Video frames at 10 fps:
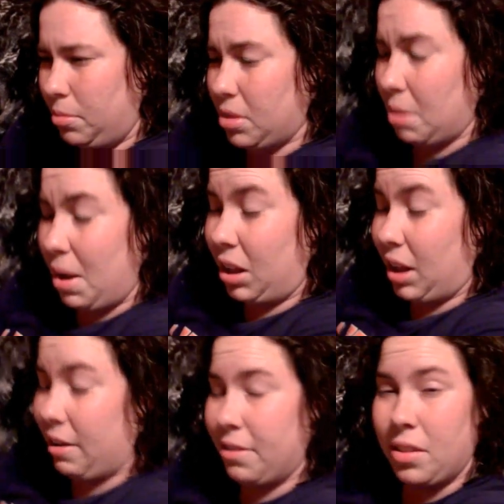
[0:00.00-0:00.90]
And my
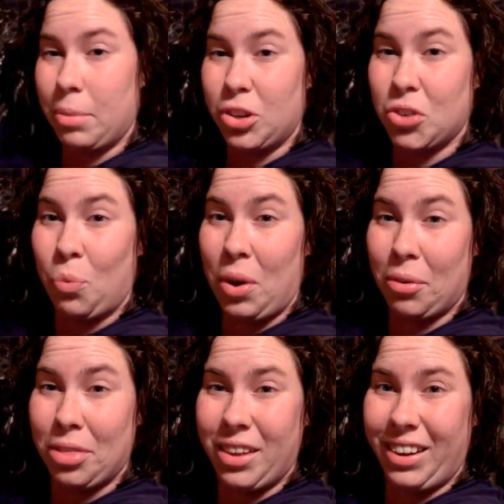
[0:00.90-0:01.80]
life is a bunch of
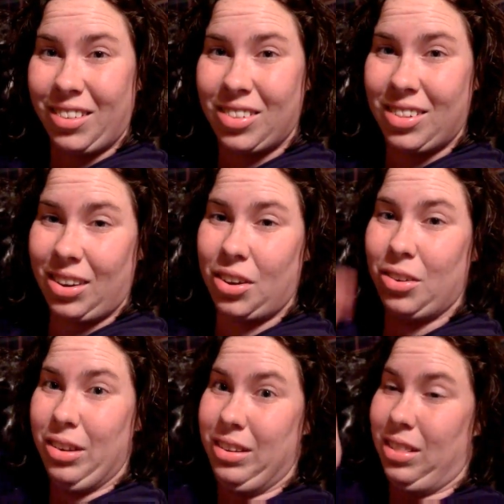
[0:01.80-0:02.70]
weird things,
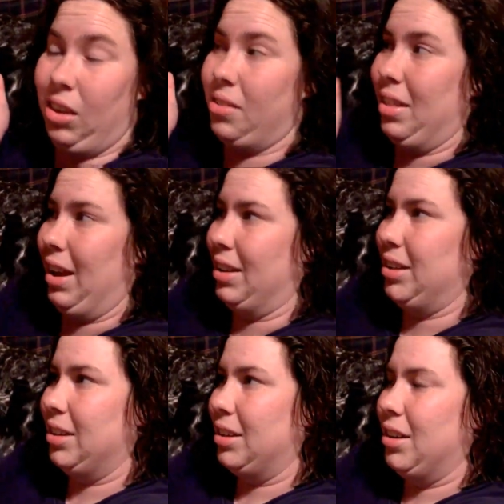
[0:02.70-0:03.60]
so there's
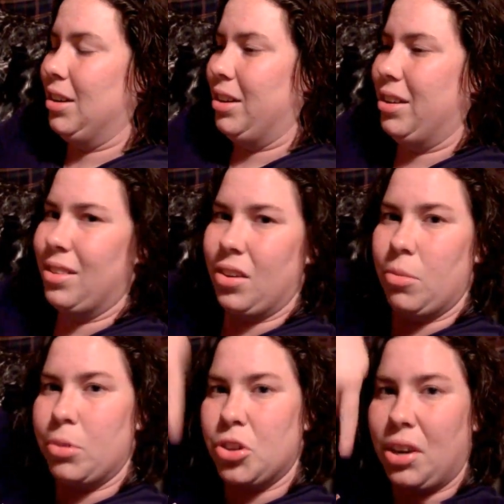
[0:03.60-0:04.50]
that.
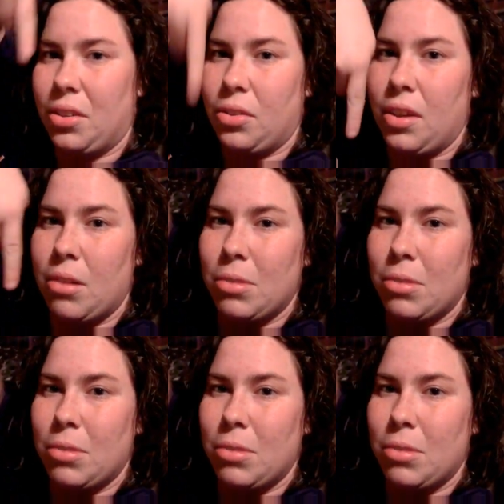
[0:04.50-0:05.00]
So put your answers down